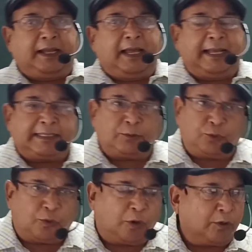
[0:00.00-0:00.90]
As
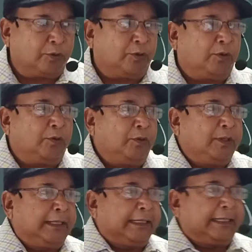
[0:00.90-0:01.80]
you all know,
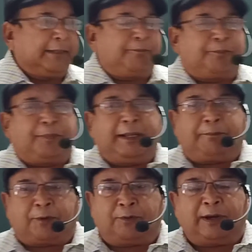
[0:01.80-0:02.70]
a
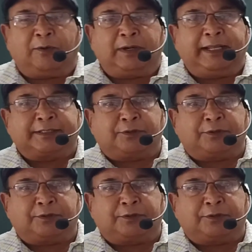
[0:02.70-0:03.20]
pronoun has